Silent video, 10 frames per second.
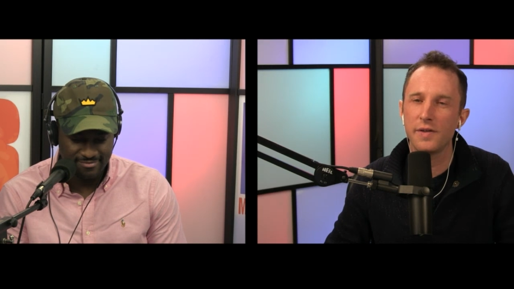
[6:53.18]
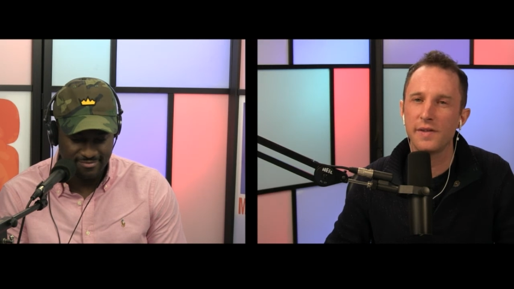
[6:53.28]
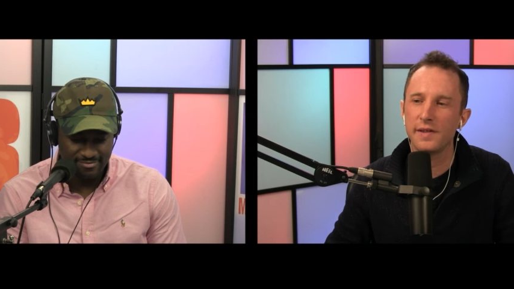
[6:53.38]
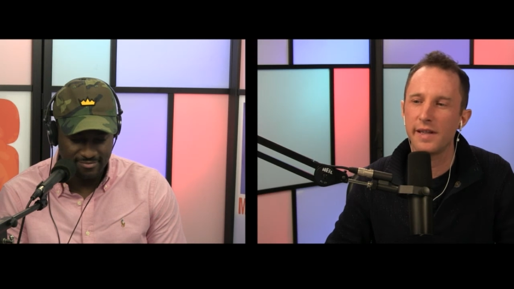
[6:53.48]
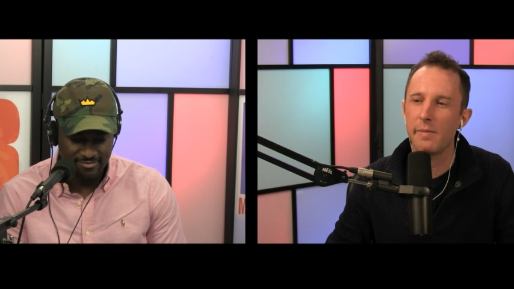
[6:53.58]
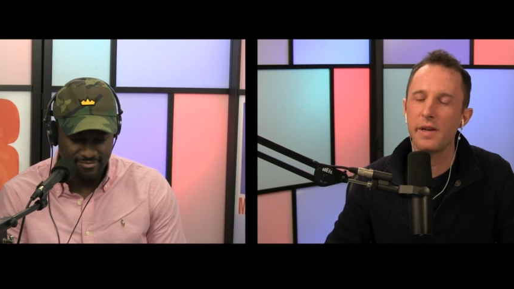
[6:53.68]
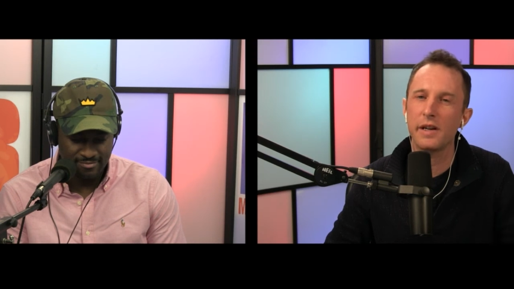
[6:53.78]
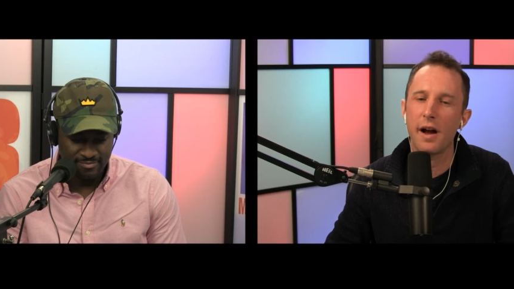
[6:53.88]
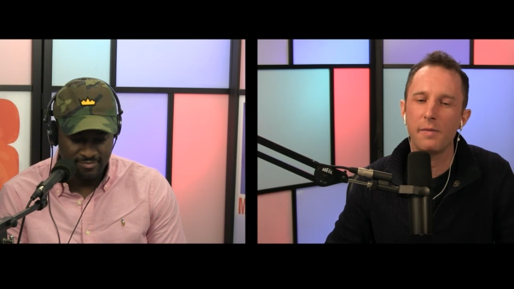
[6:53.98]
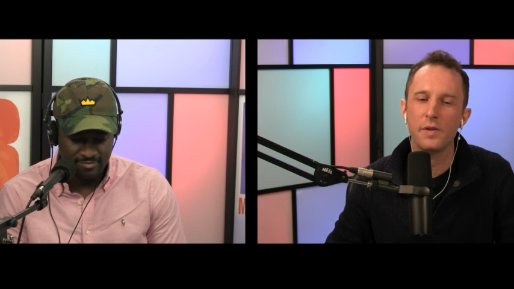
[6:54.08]
Speaker 1: systemic
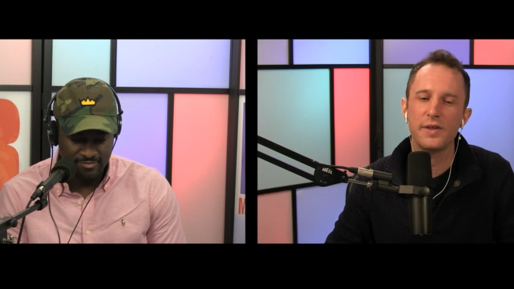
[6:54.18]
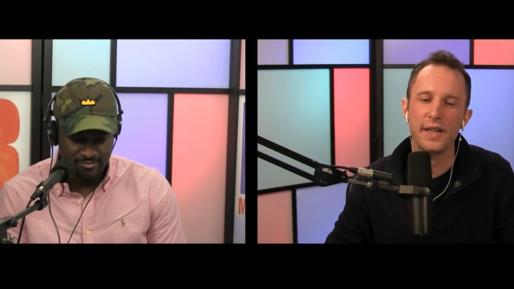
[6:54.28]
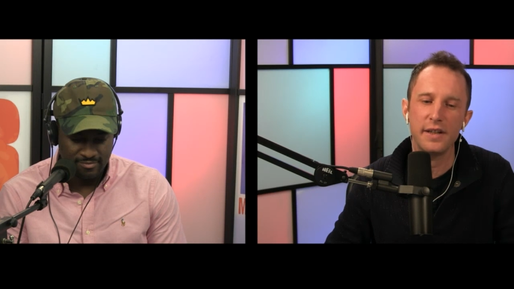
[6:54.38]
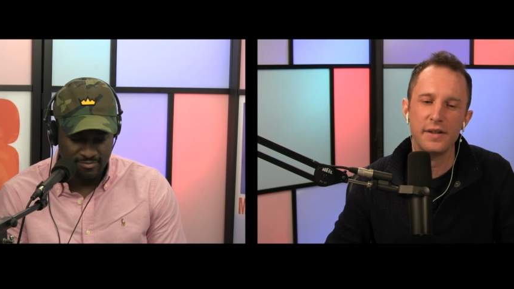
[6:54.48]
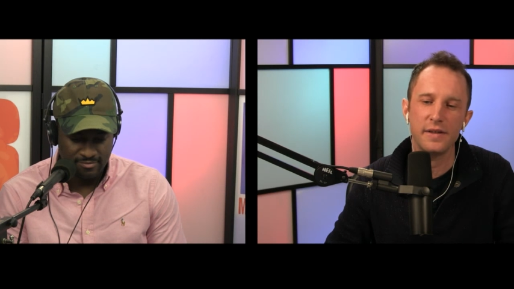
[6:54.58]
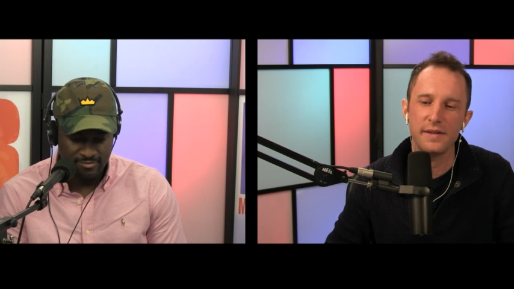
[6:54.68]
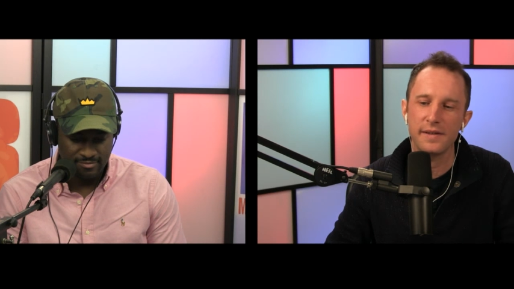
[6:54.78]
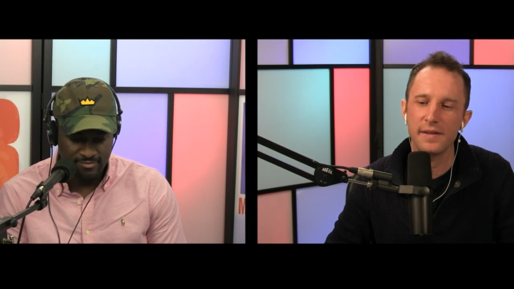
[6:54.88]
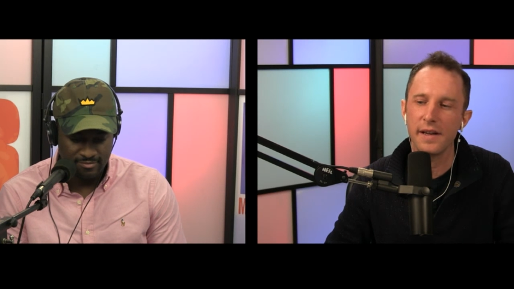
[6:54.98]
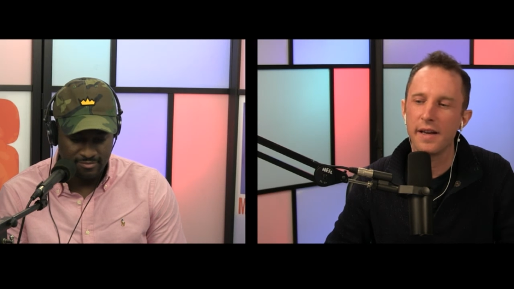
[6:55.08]

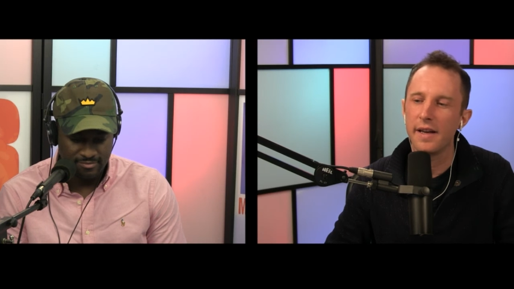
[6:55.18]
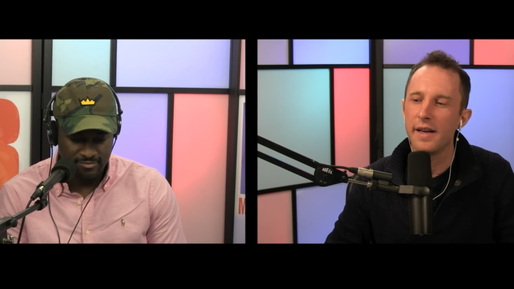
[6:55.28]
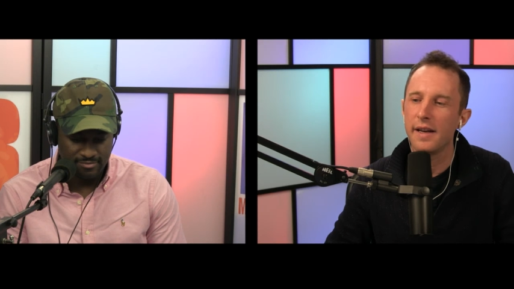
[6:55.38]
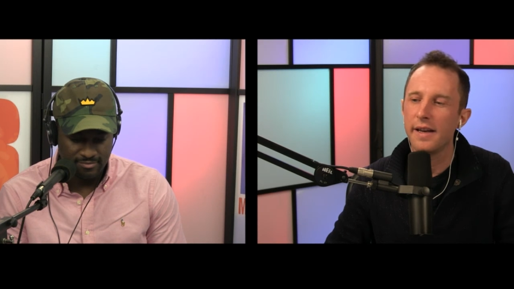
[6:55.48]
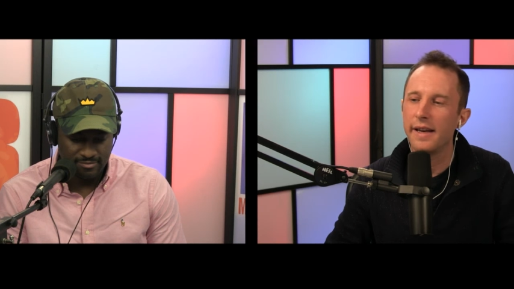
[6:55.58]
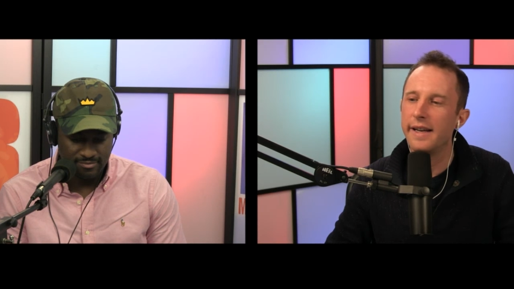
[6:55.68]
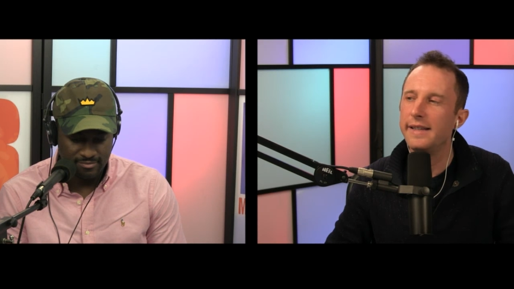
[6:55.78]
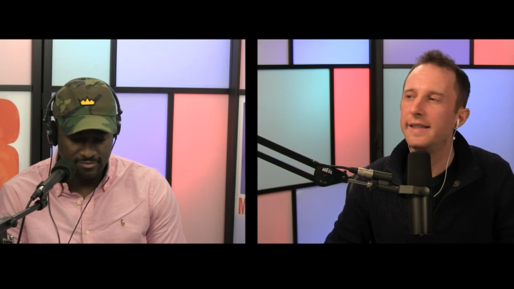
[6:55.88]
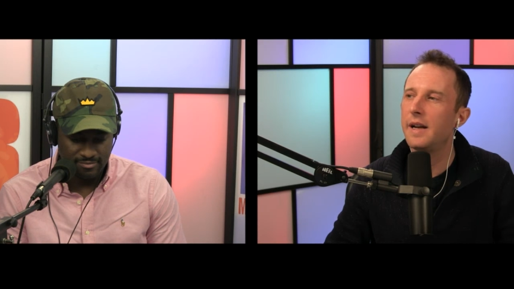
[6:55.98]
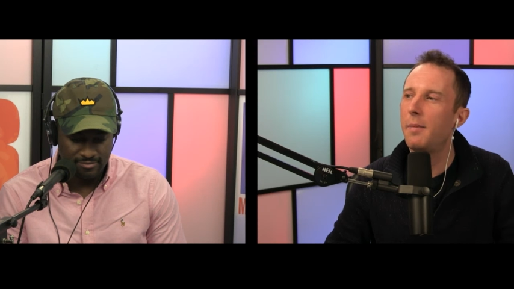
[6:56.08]
conversations. It
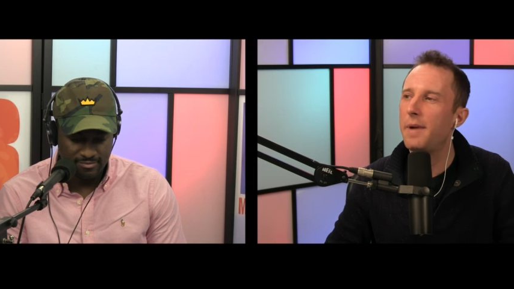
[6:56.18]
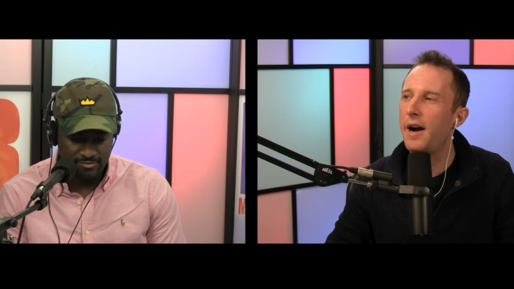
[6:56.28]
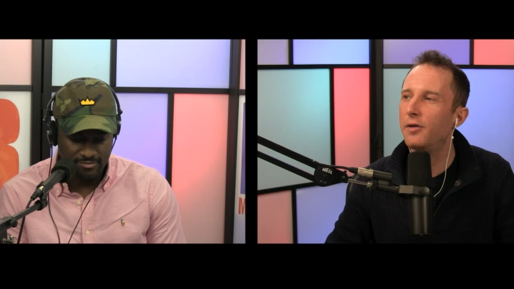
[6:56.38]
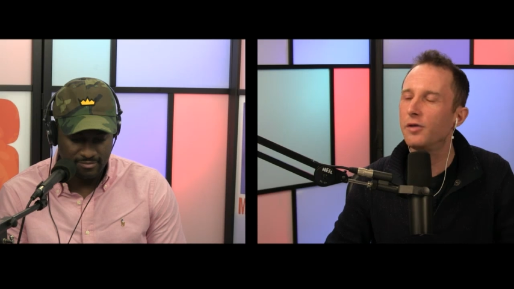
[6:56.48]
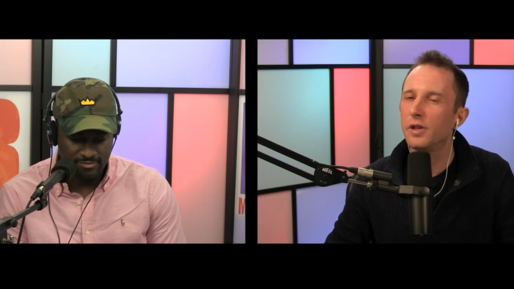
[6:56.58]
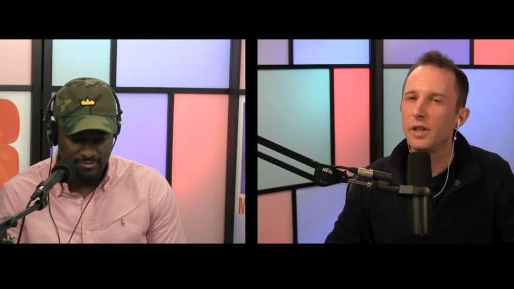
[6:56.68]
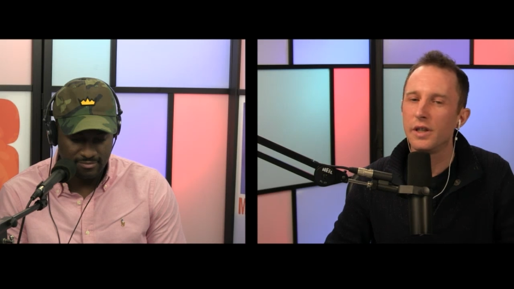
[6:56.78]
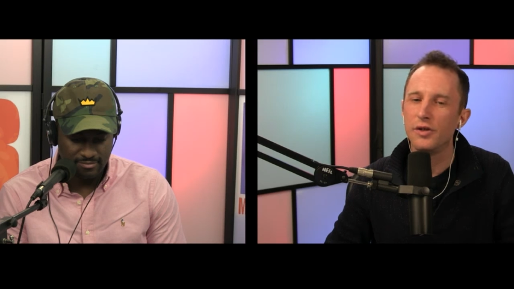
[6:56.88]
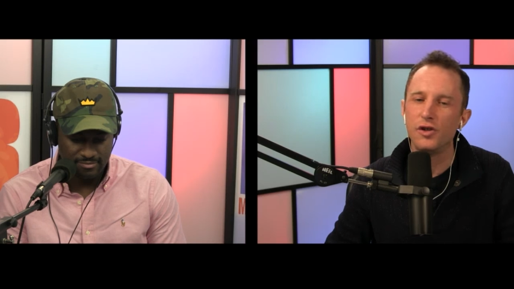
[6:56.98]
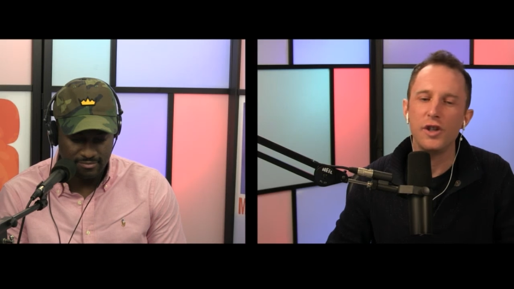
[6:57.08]
isn't about
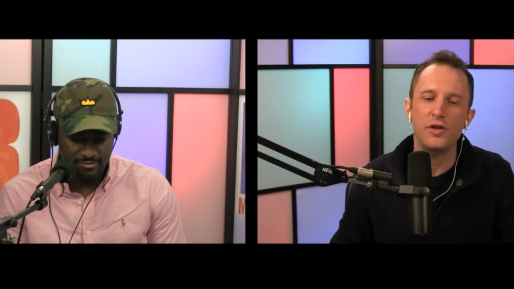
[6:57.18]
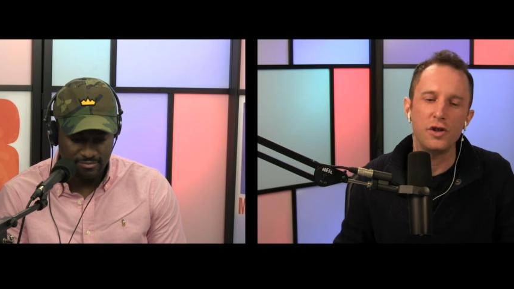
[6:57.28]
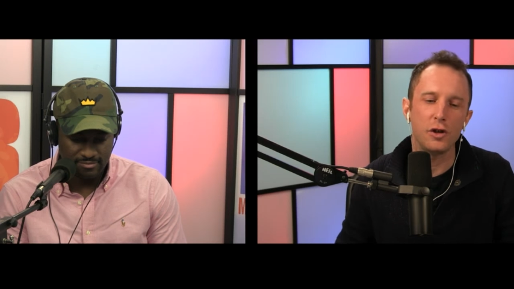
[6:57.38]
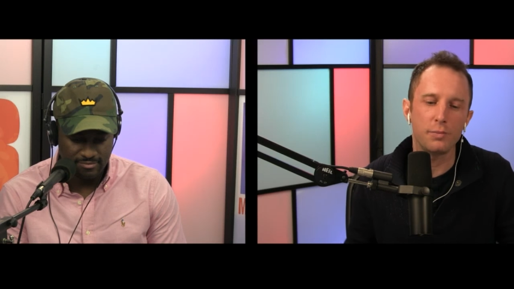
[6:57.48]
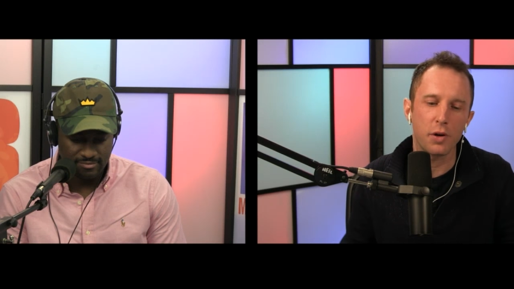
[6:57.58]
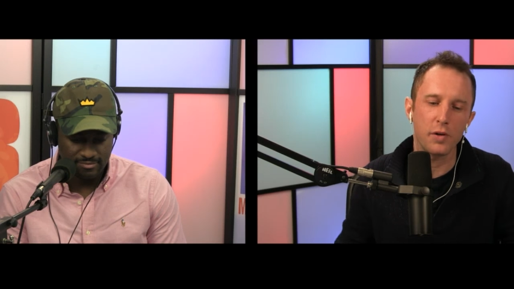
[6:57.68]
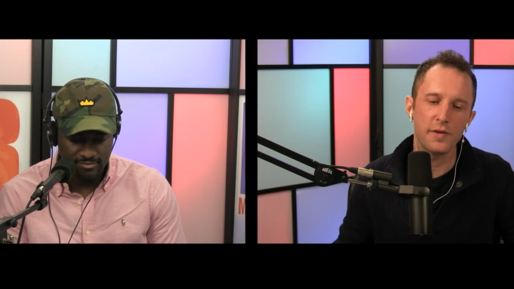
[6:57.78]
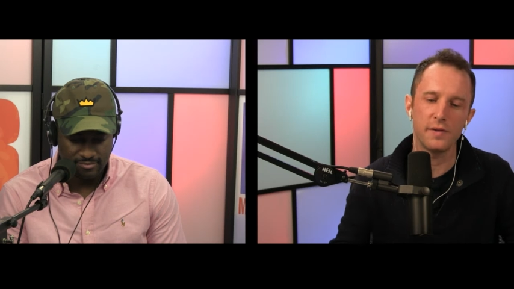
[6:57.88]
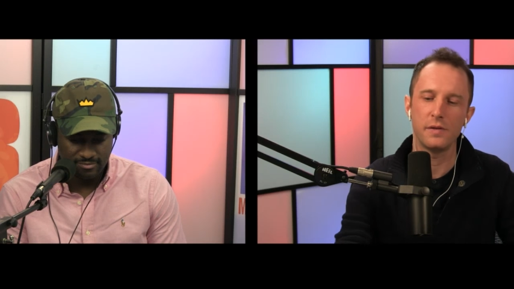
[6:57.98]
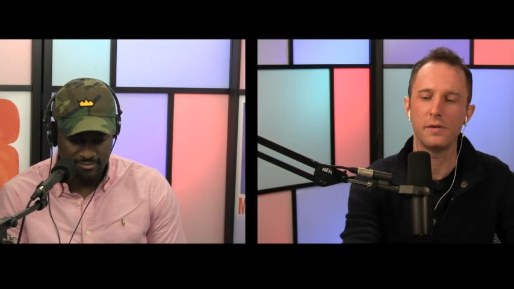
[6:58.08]
just your
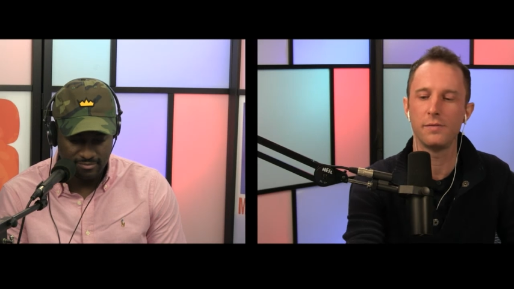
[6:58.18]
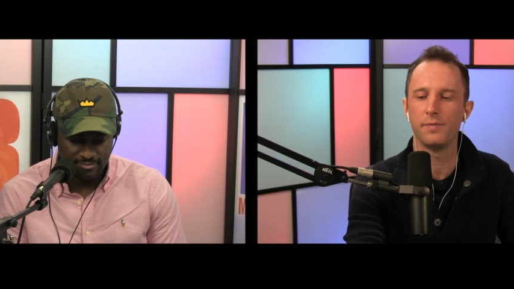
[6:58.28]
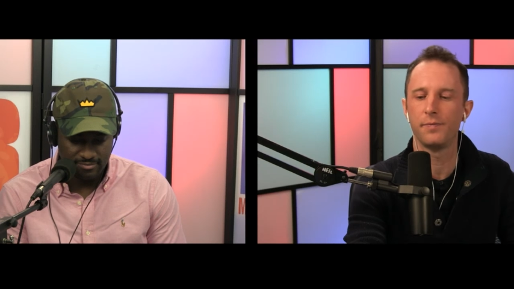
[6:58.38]
personal